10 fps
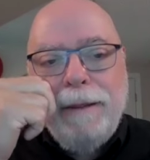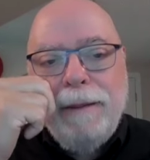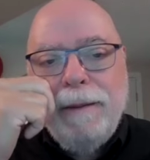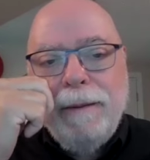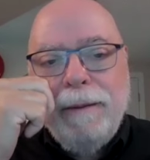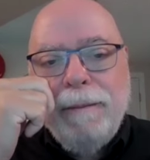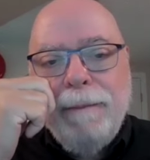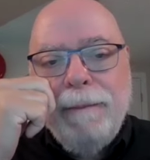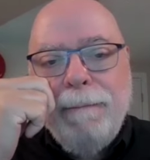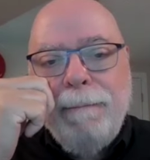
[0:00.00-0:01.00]

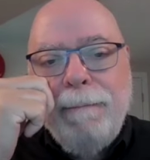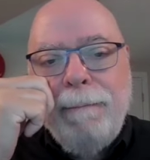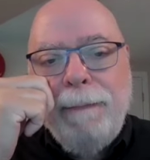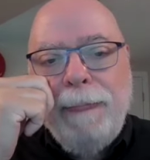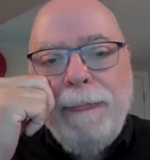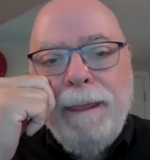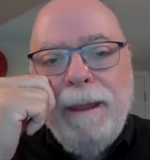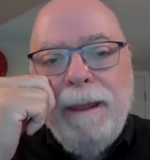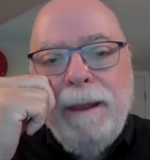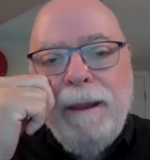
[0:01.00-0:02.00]
(silence)